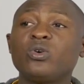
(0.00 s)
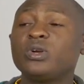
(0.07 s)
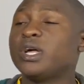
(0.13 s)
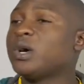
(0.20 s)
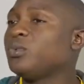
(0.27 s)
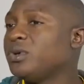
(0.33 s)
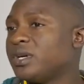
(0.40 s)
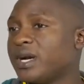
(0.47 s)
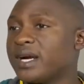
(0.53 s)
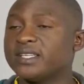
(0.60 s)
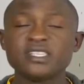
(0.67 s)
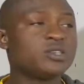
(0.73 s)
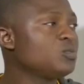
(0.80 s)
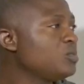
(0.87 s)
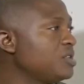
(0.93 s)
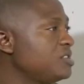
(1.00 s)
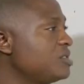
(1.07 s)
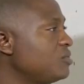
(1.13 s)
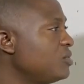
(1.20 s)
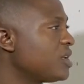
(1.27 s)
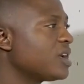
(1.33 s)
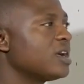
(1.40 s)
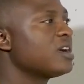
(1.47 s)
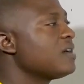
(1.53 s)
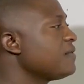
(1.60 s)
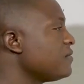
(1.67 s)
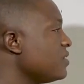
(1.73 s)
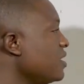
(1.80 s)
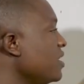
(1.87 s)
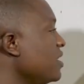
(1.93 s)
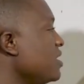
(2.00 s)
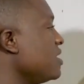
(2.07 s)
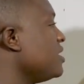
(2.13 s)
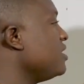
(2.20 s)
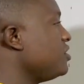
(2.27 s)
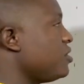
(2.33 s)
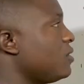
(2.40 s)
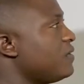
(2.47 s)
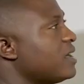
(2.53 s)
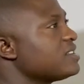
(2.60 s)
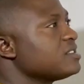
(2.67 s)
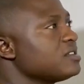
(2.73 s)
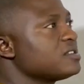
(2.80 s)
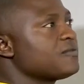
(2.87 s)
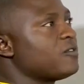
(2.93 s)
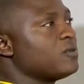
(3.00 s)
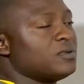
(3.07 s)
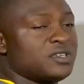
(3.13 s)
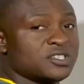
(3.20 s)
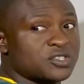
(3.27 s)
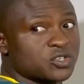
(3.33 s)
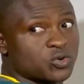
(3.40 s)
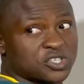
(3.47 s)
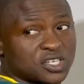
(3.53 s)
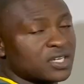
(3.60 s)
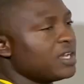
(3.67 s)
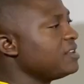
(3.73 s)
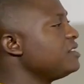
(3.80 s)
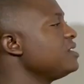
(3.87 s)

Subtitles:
other way around, in which we can have, instead of writing this for this question like